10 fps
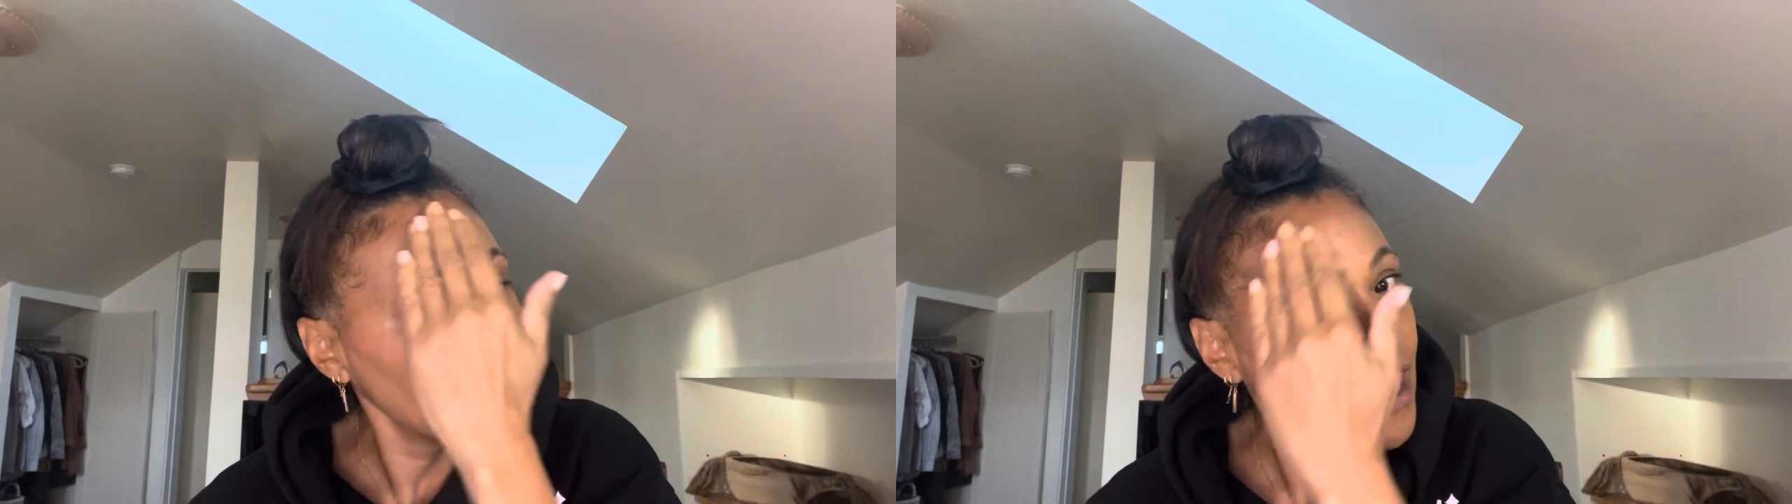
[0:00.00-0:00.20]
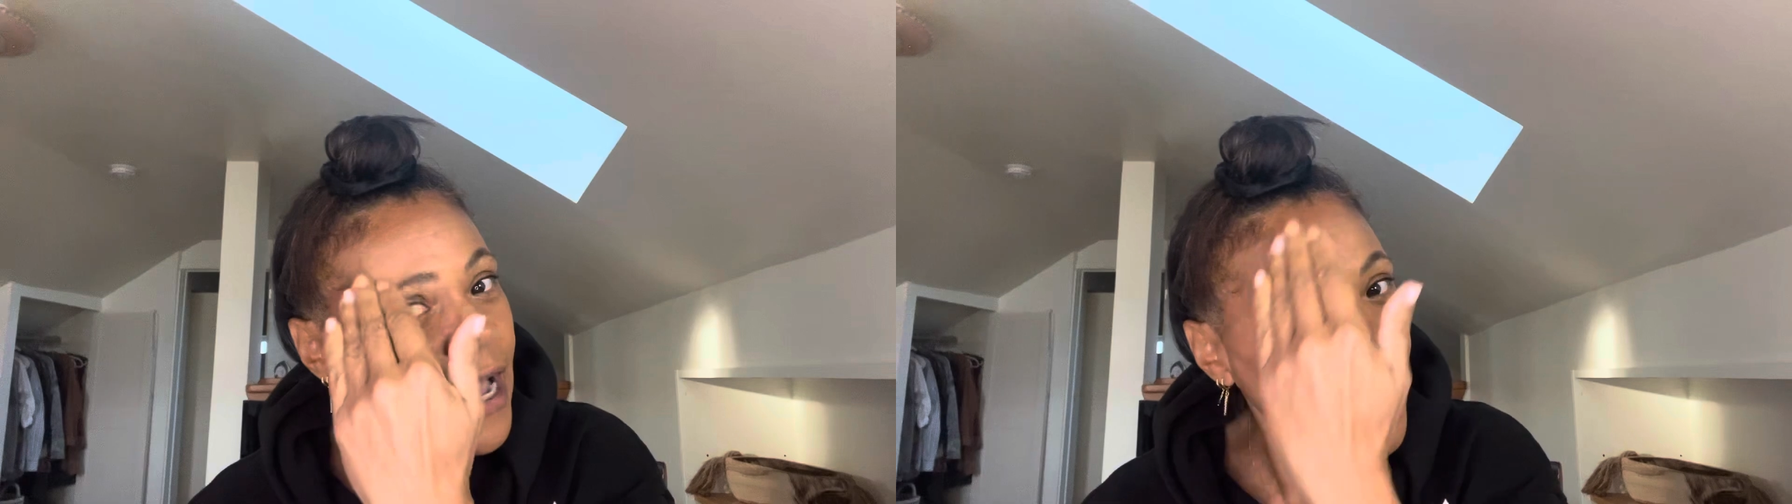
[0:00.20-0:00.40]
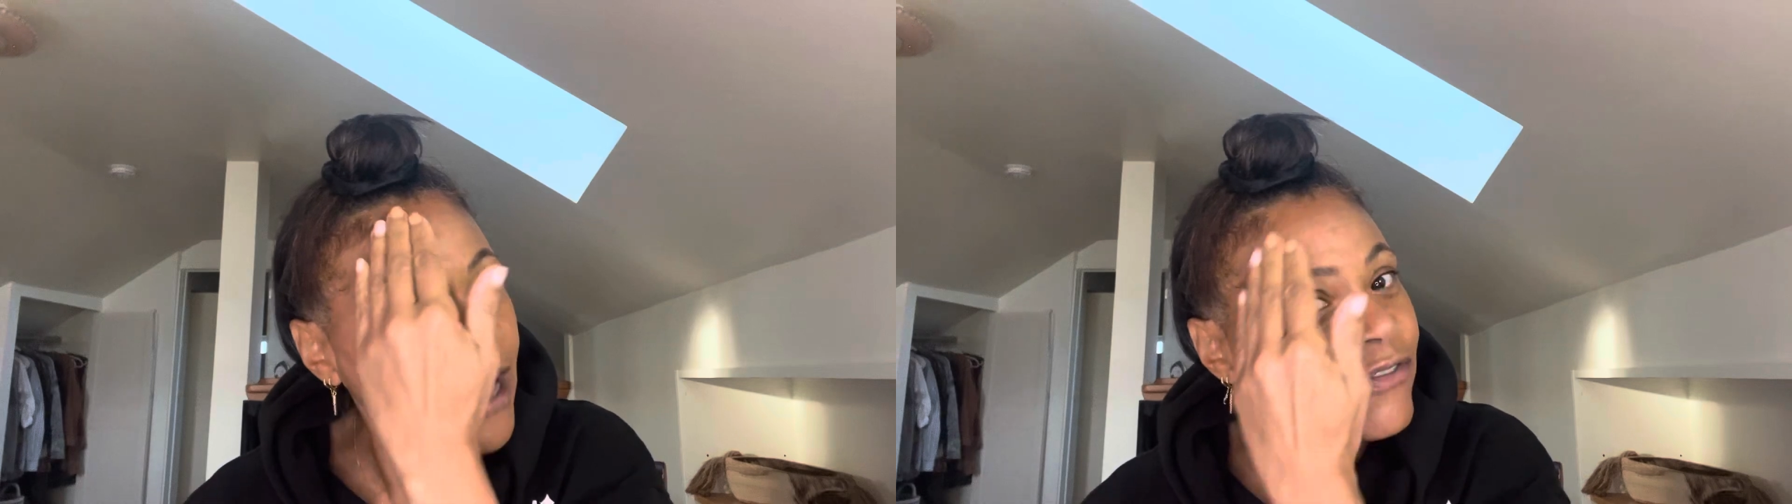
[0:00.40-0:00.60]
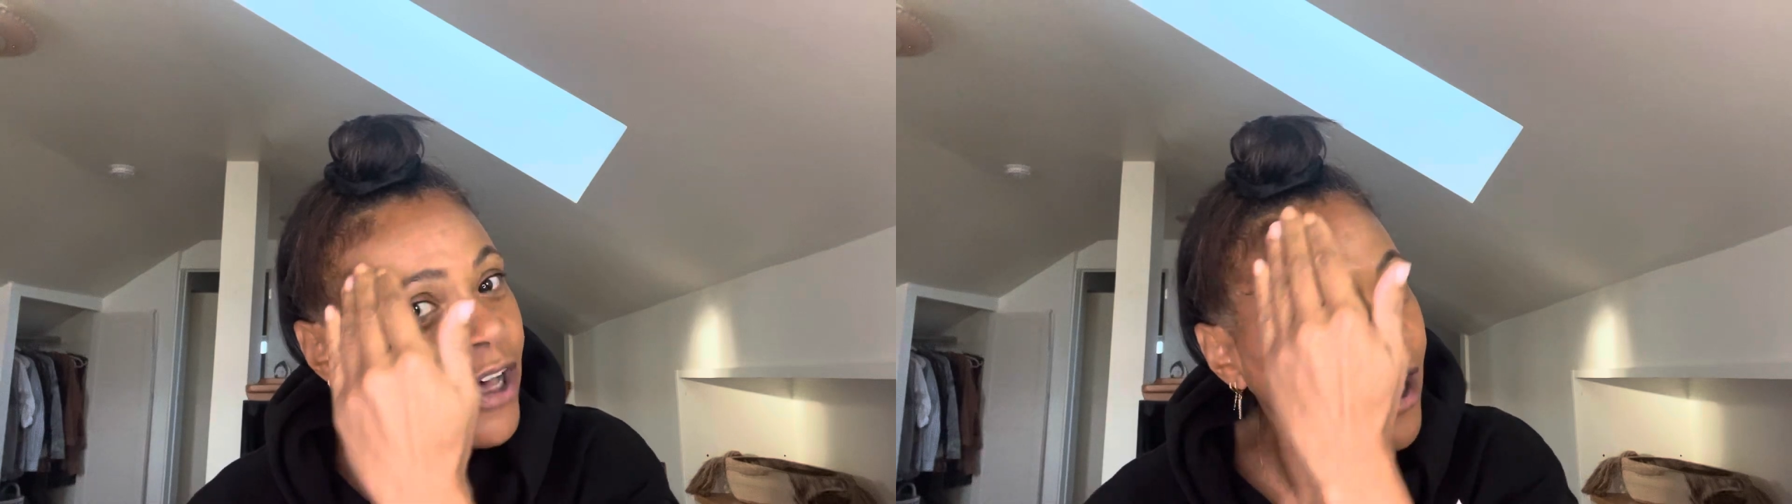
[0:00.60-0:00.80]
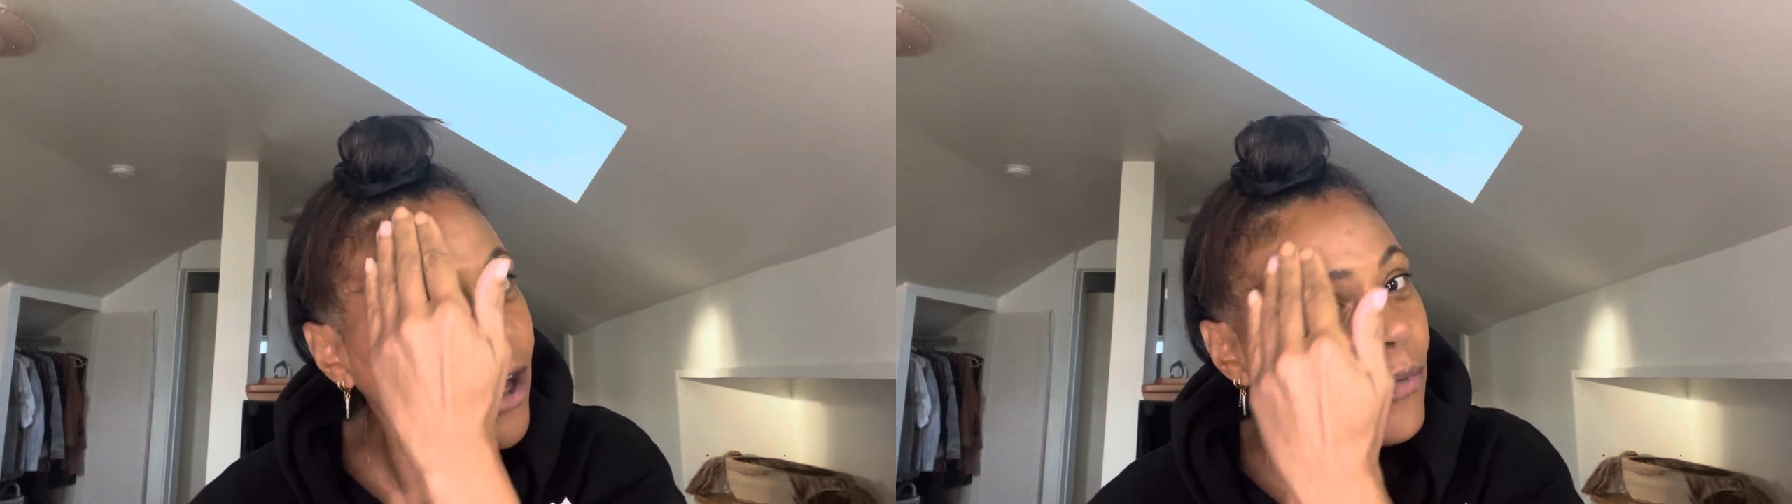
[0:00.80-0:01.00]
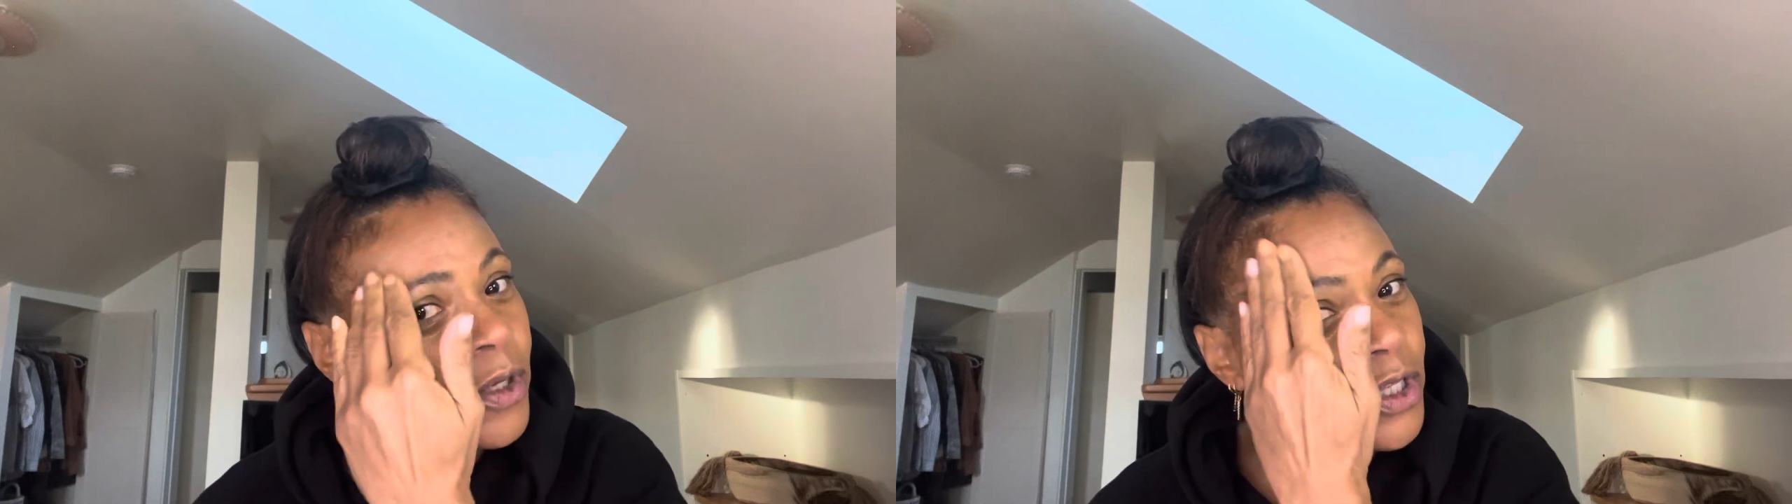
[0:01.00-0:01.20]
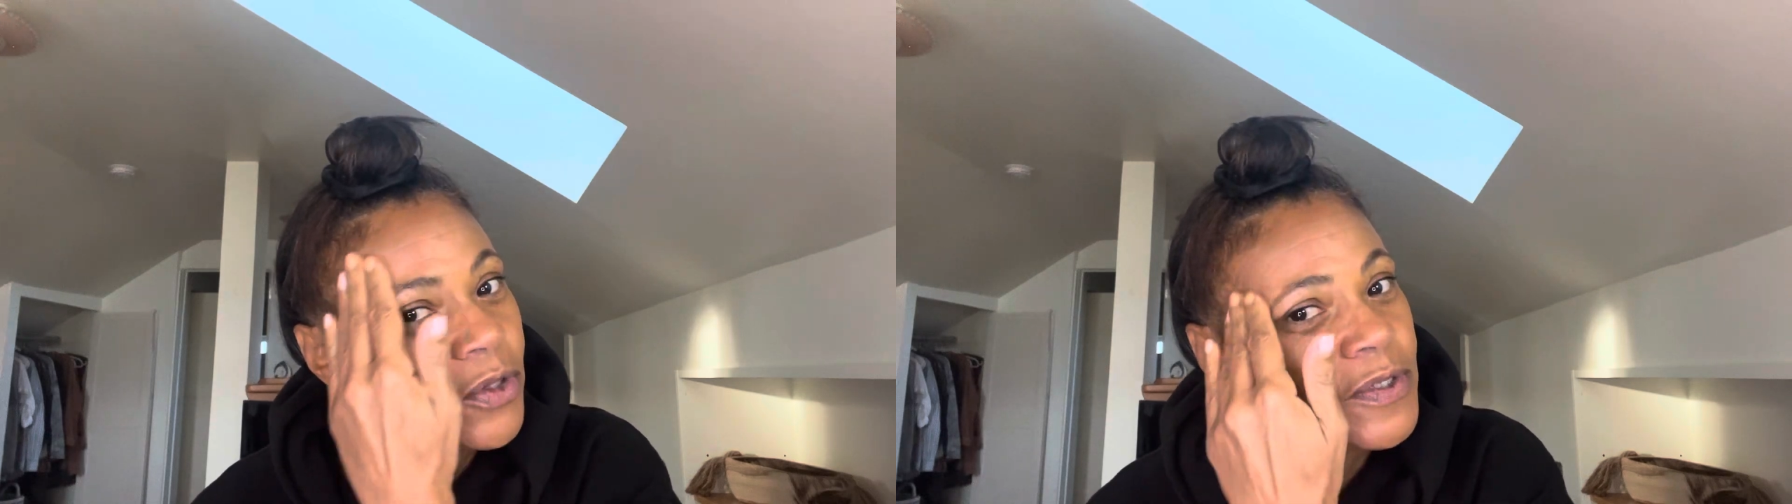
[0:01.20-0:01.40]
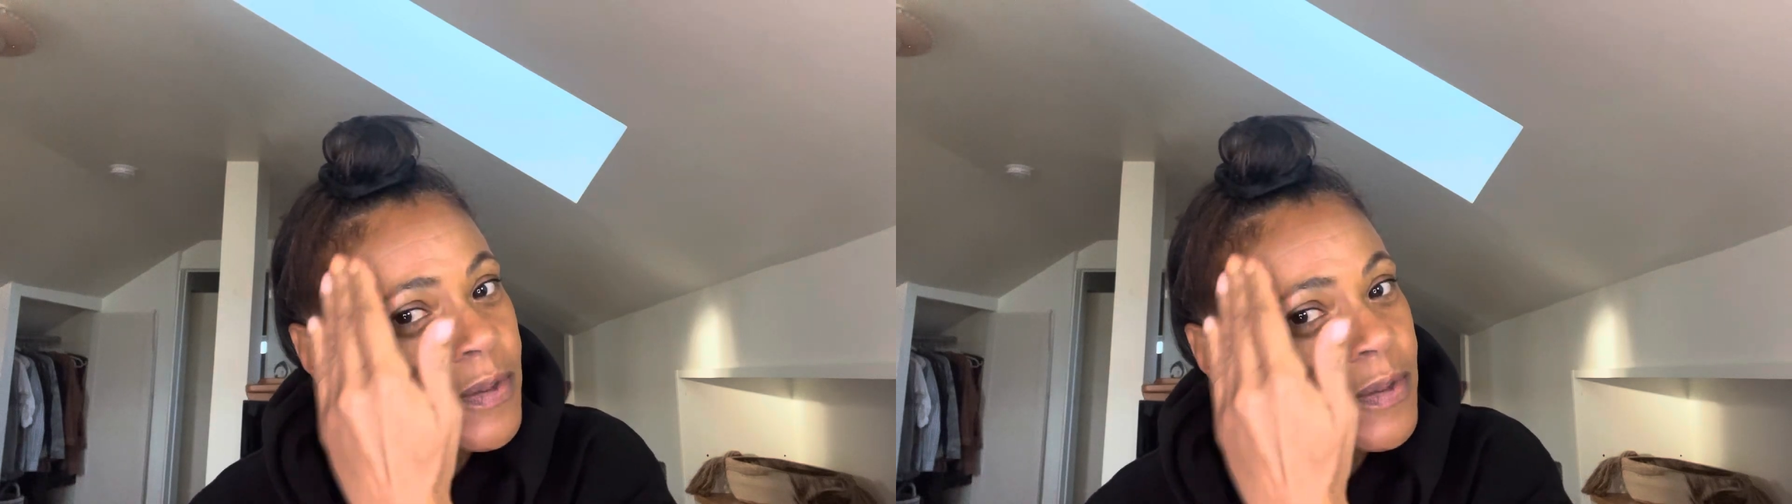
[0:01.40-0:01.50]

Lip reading: I have one of those